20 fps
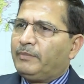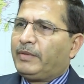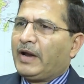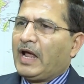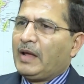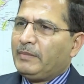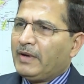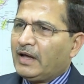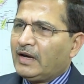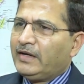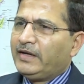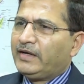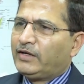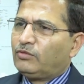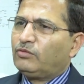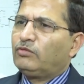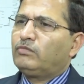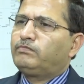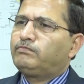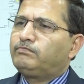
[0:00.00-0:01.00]
primarily
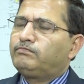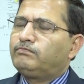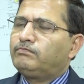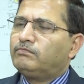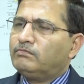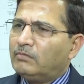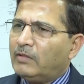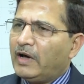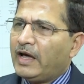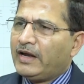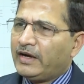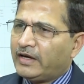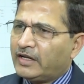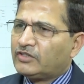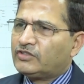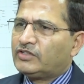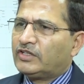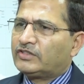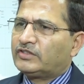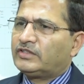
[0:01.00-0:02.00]
to
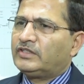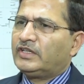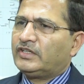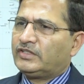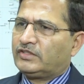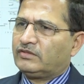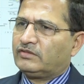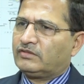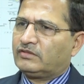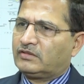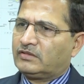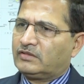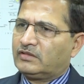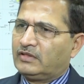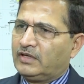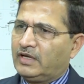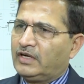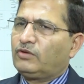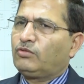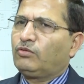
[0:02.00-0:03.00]
heritage destinations
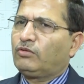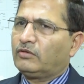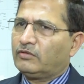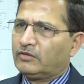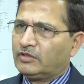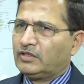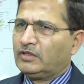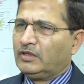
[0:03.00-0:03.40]
and tour,